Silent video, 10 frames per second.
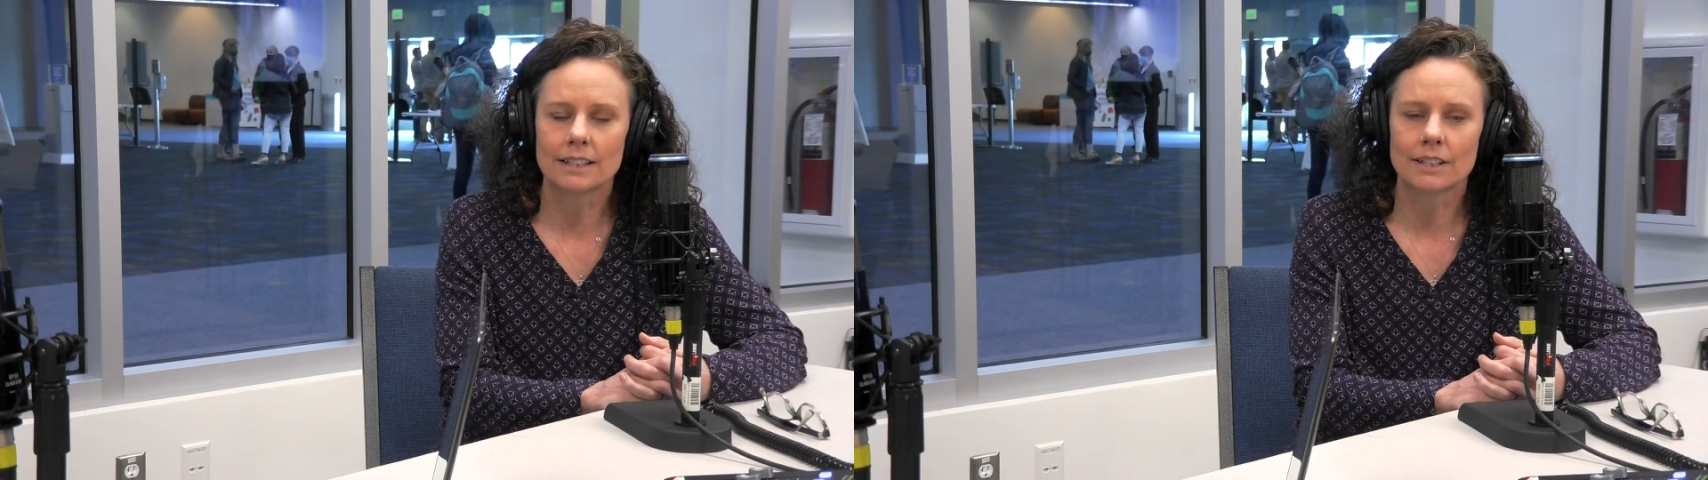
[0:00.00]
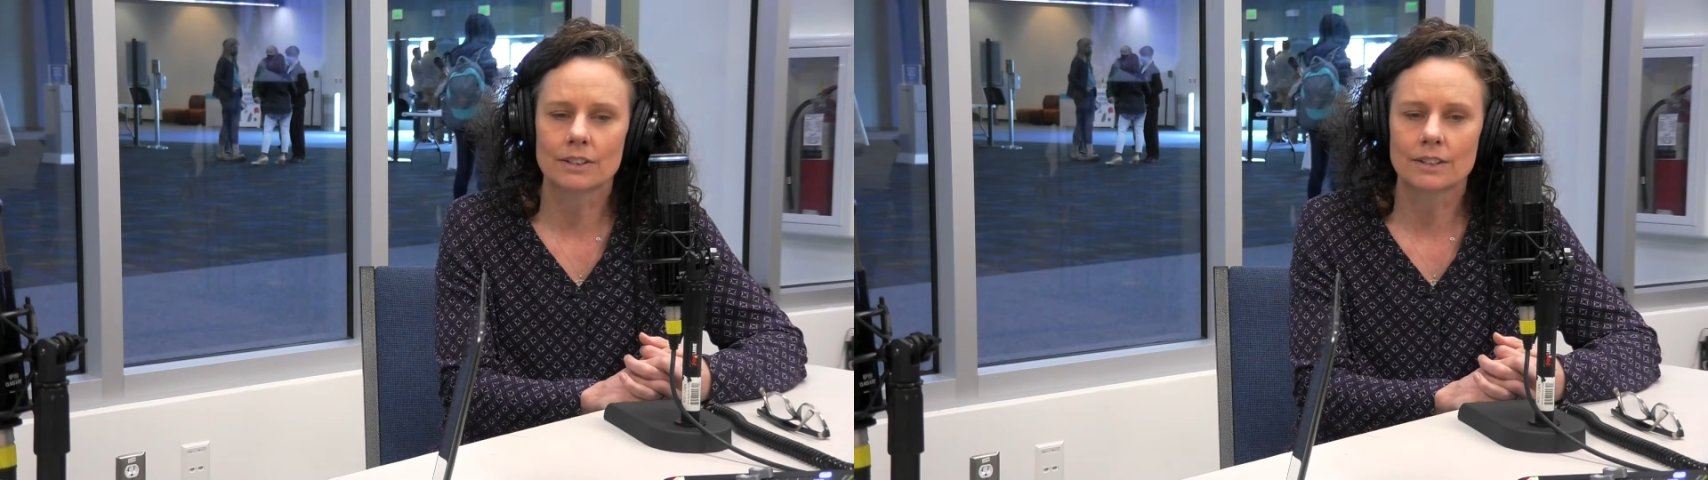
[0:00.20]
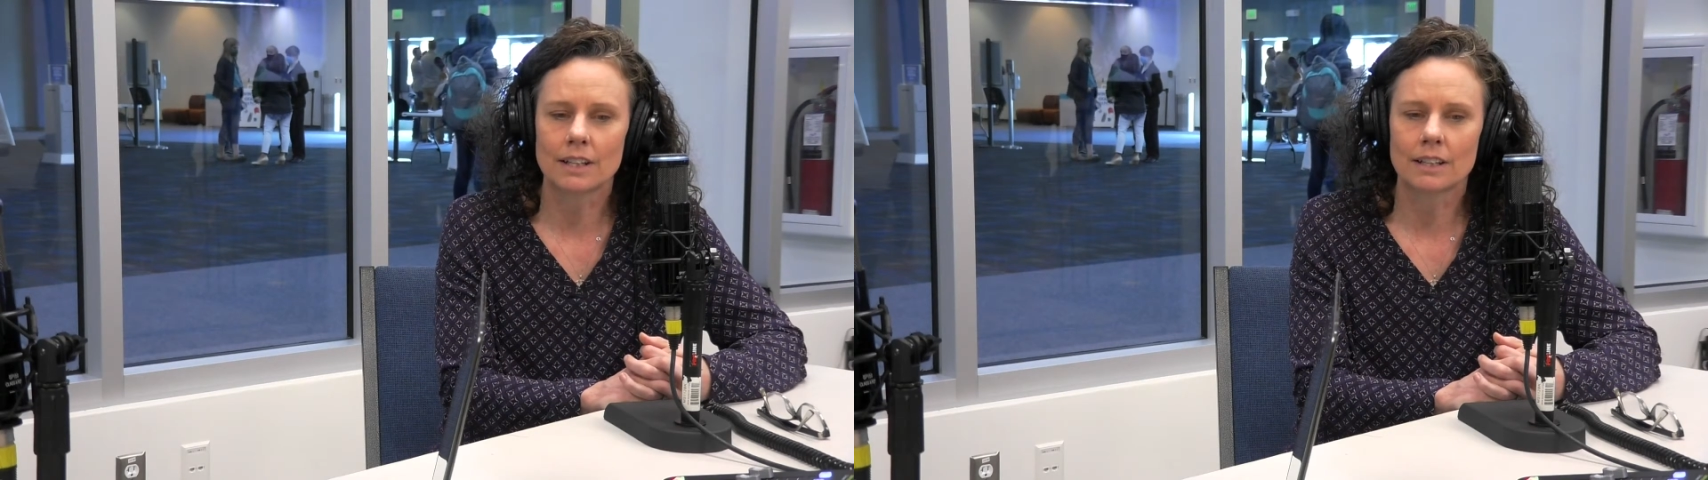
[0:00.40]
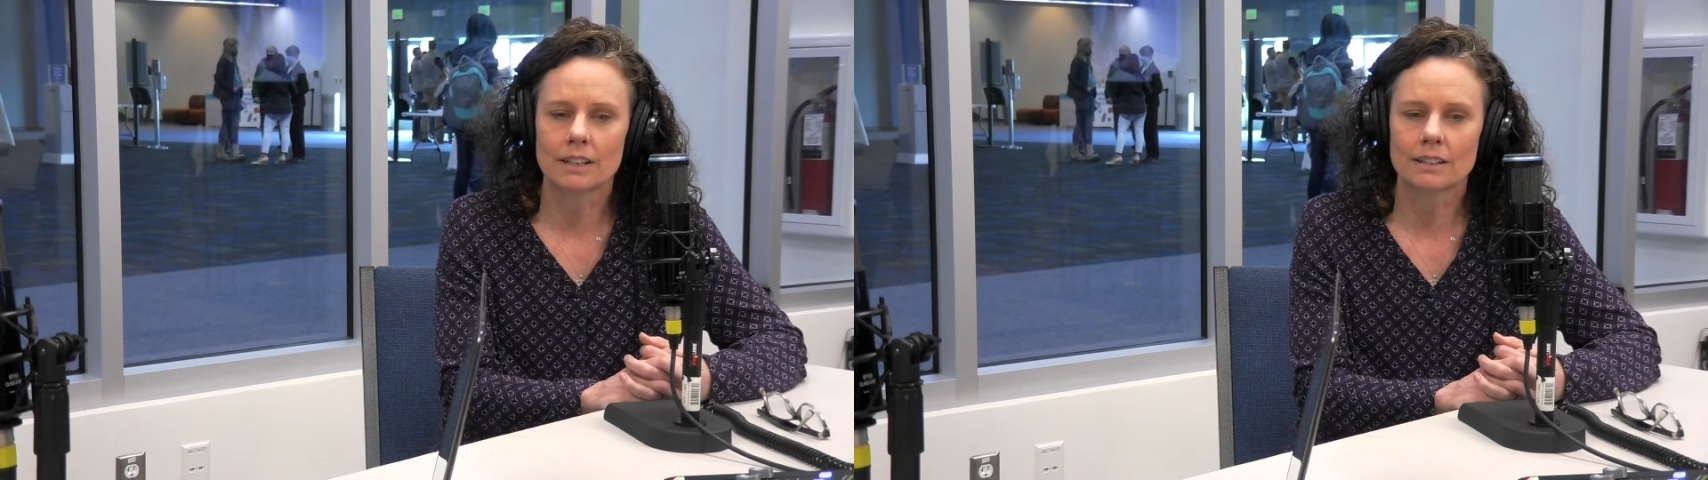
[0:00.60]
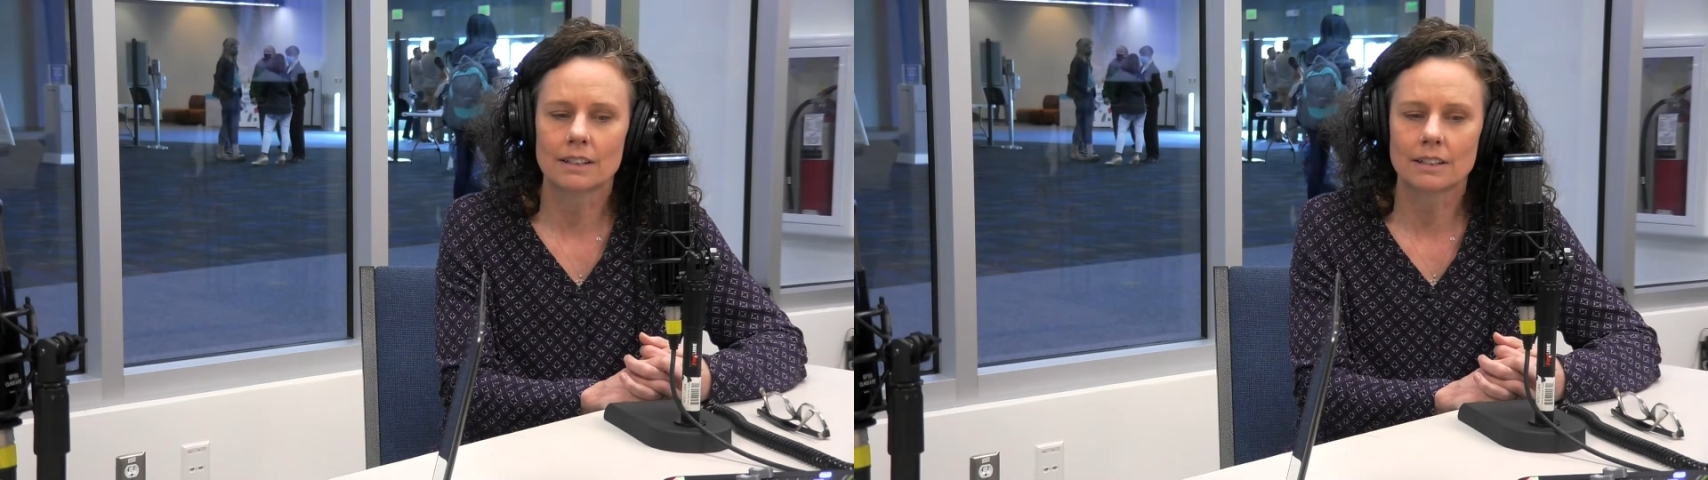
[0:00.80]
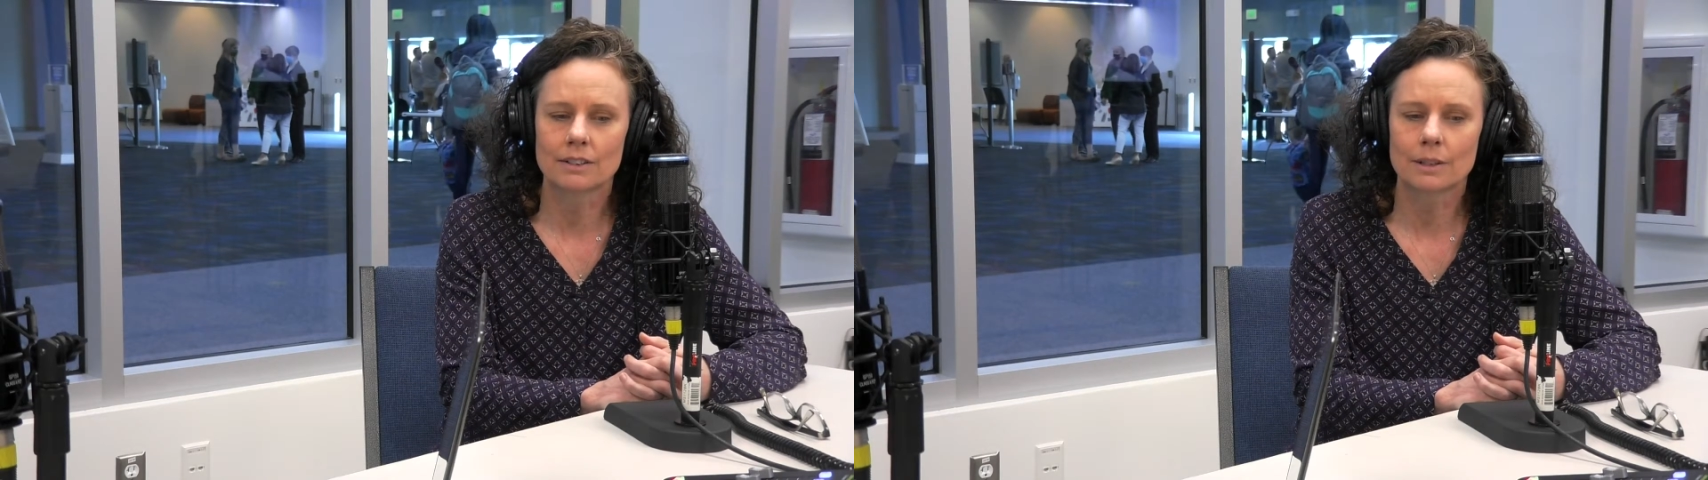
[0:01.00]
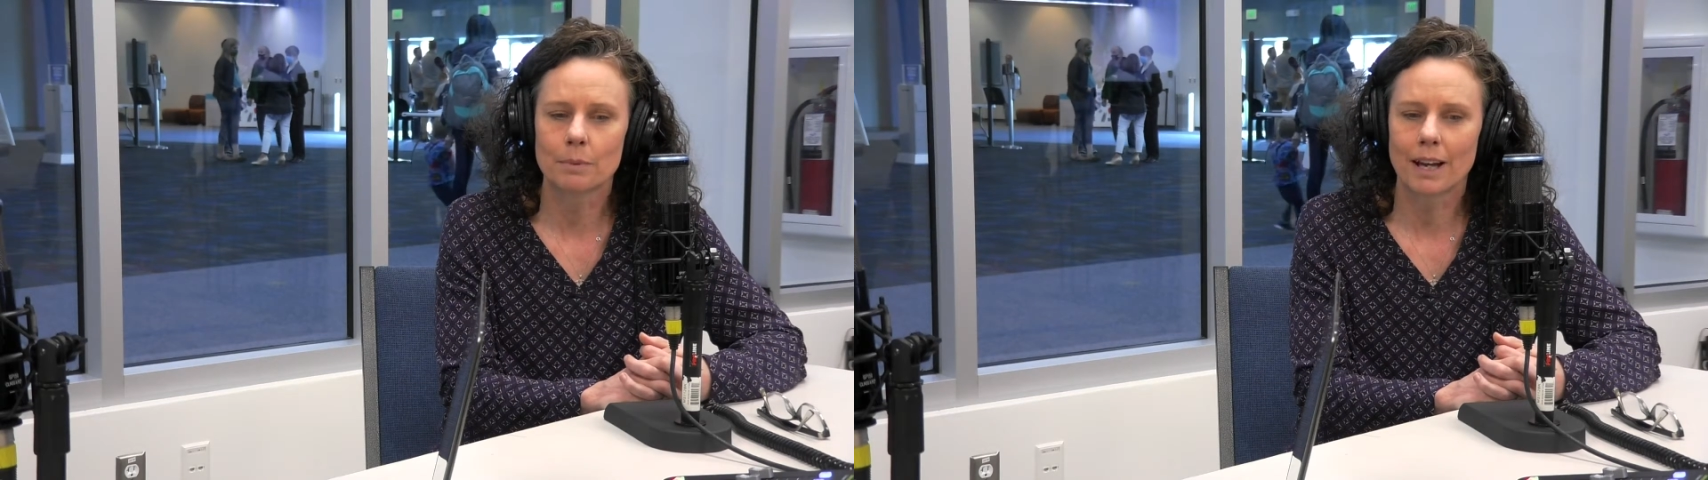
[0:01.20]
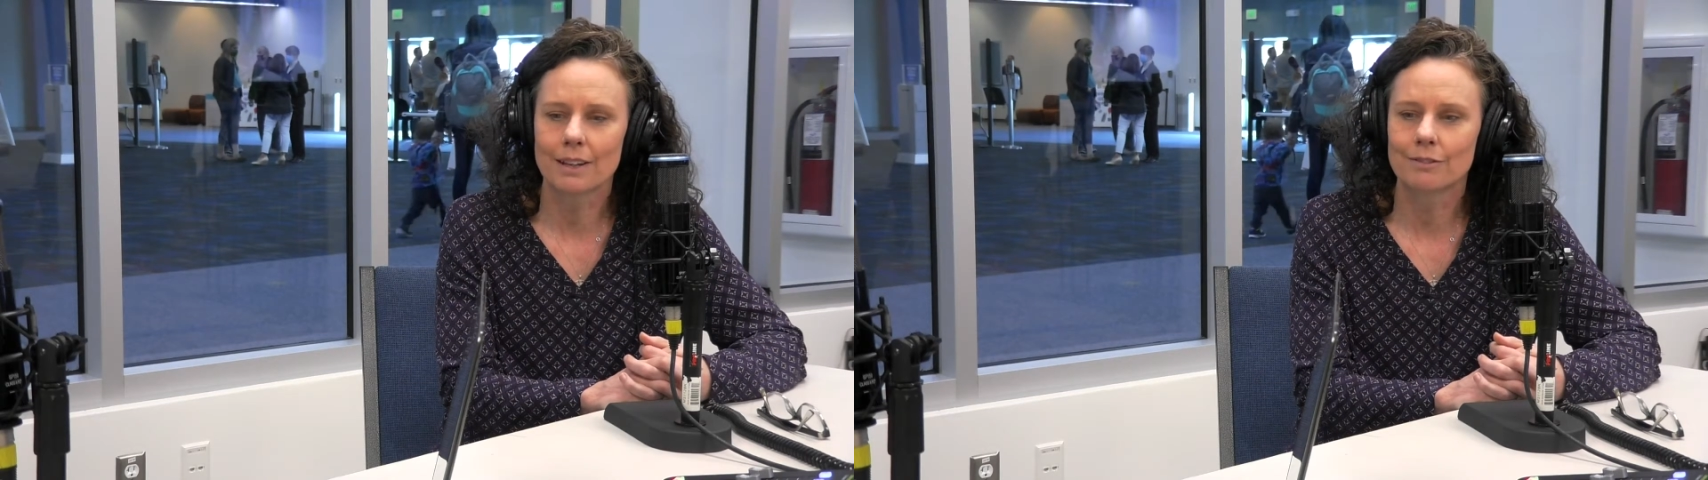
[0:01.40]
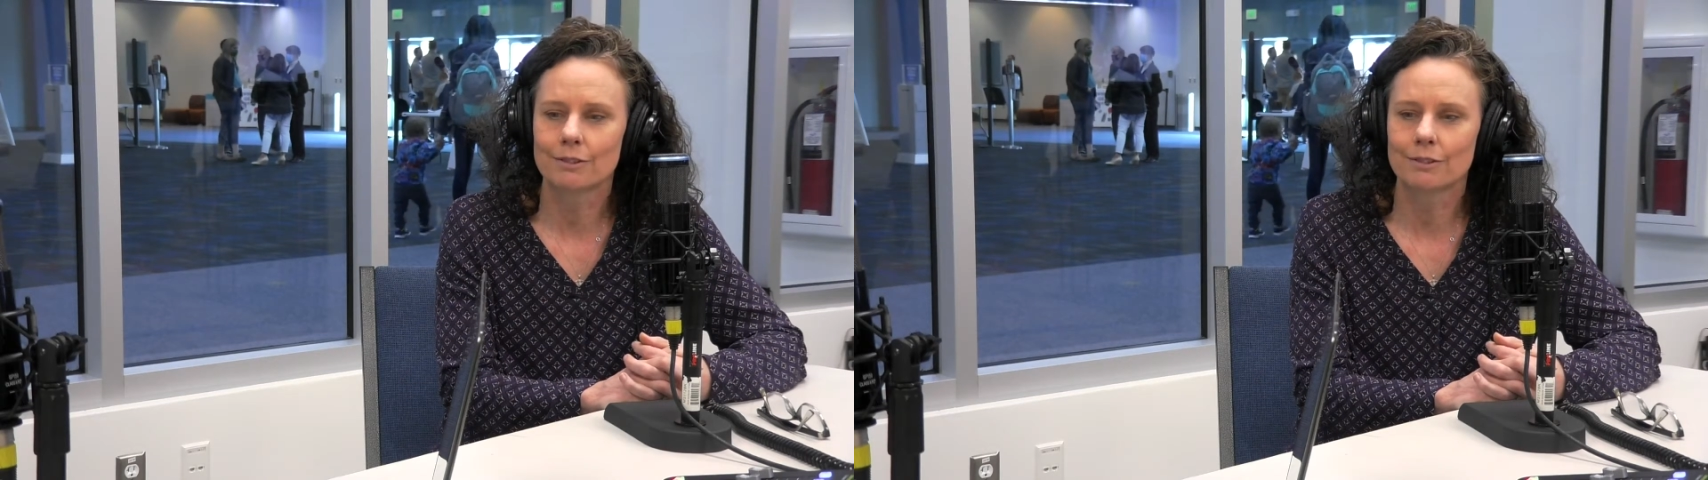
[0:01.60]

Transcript: there's a that there's a path